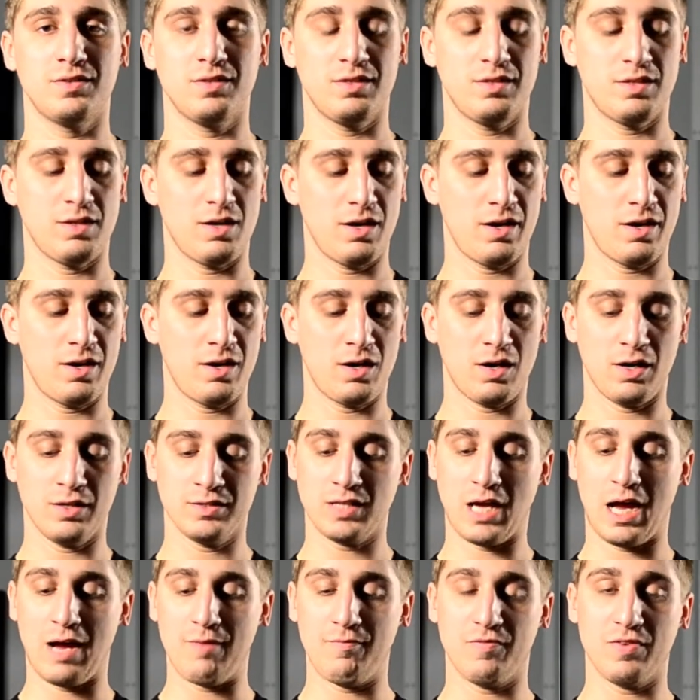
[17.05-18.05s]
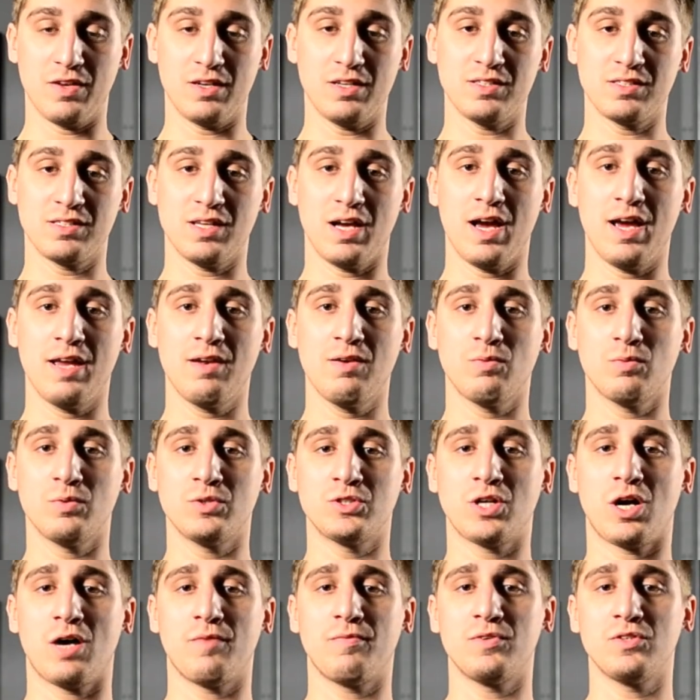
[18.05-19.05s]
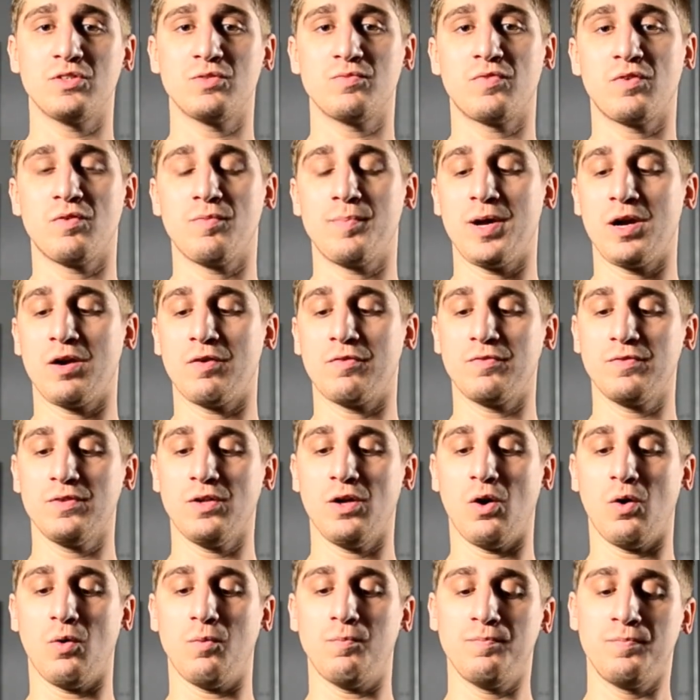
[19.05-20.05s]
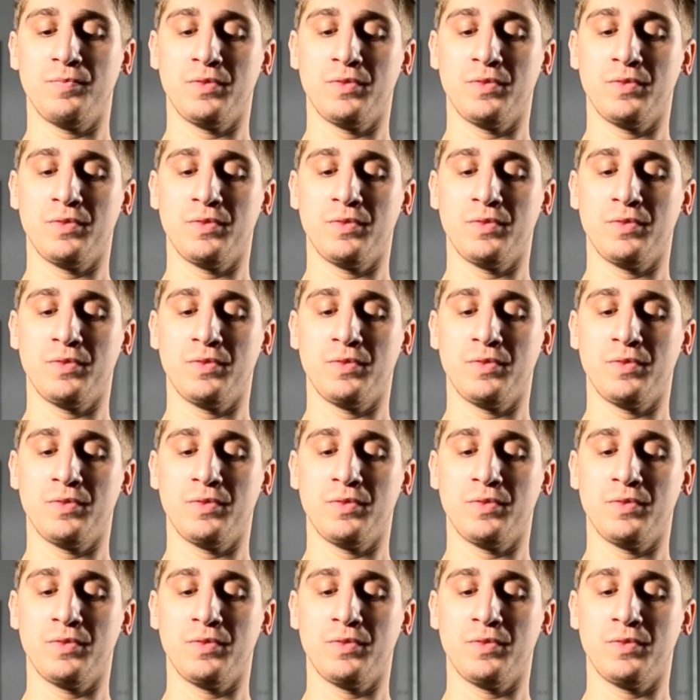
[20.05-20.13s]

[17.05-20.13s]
They're a top feed design, which offers for better flow.